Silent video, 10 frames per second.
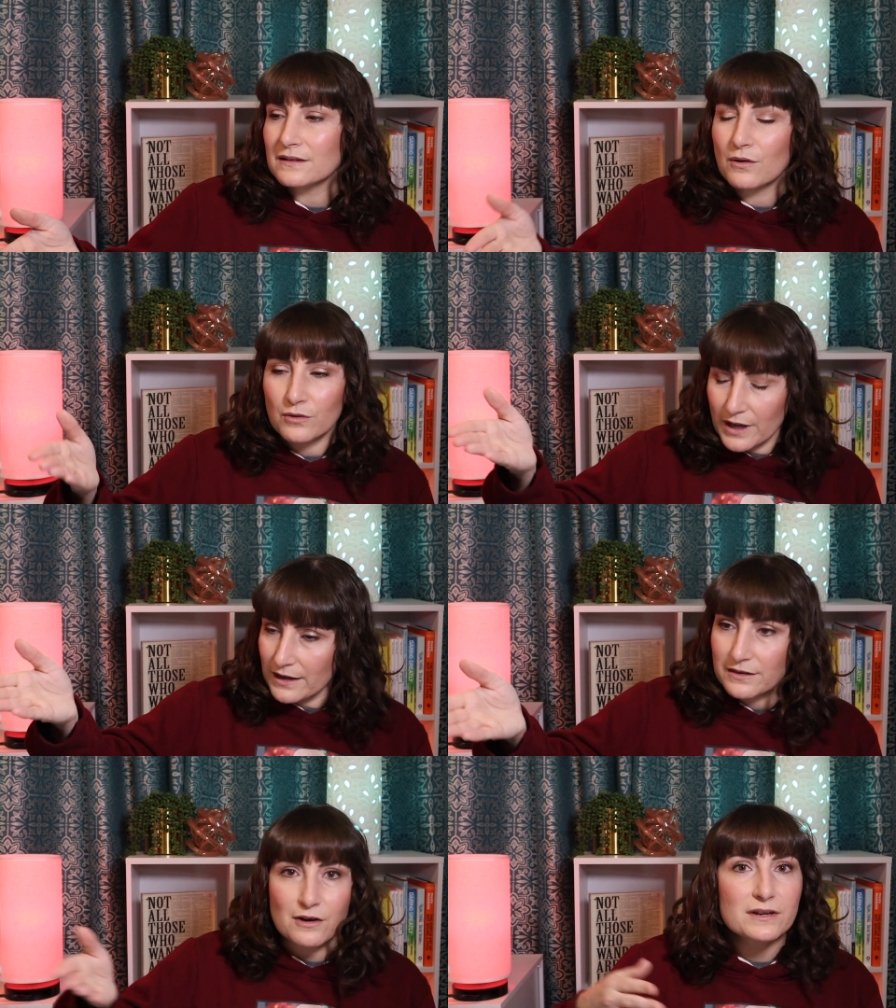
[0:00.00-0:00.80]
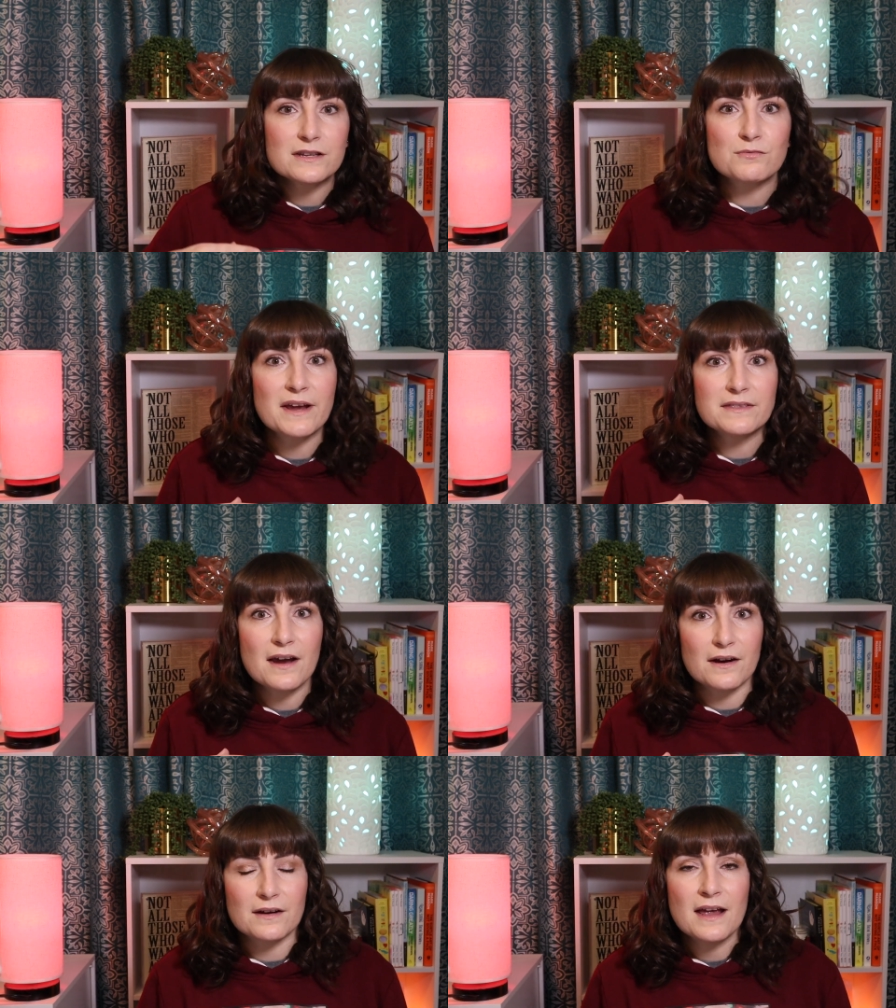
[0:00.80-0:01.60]
okay, there it is right
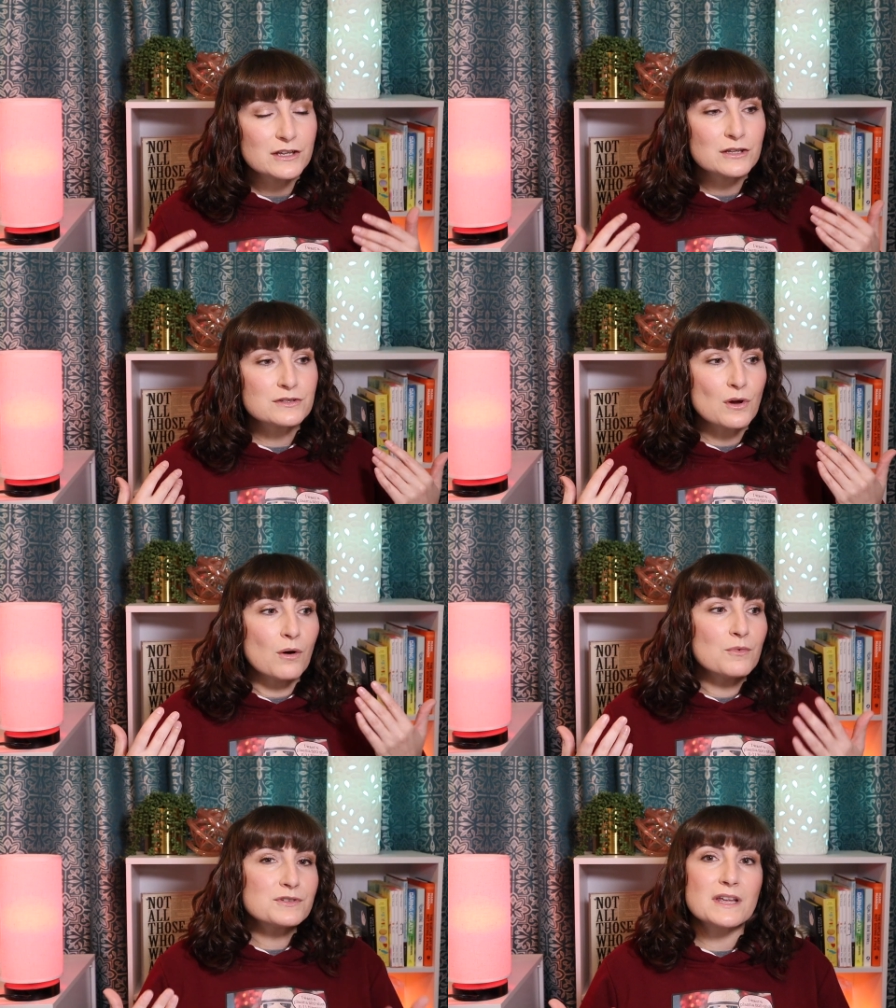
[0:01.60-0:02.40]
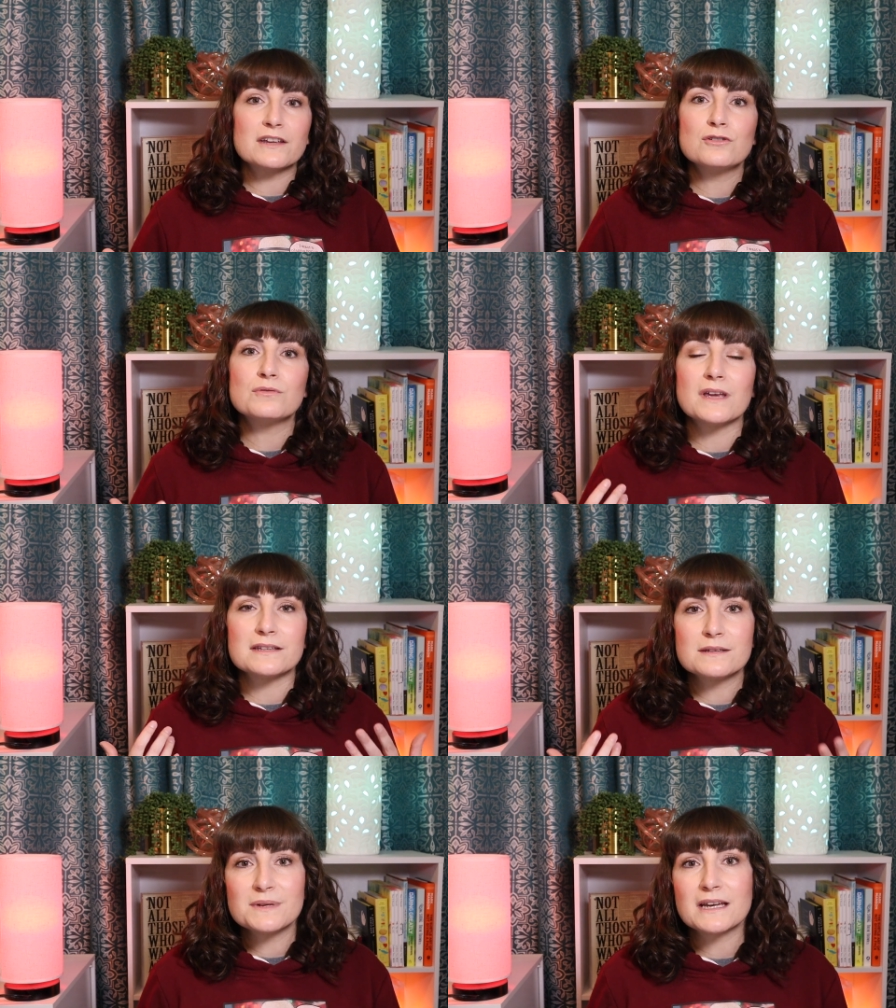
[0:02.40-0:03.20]
there. It's almost like you
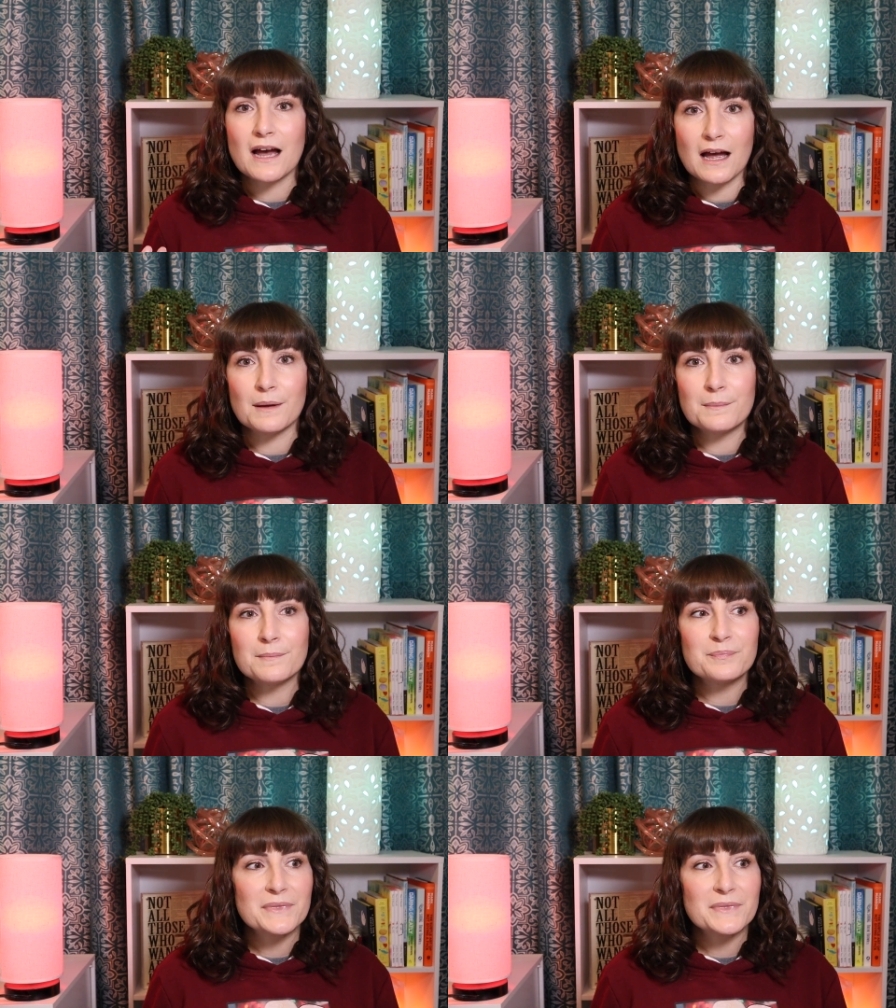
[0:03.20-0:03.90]
get to become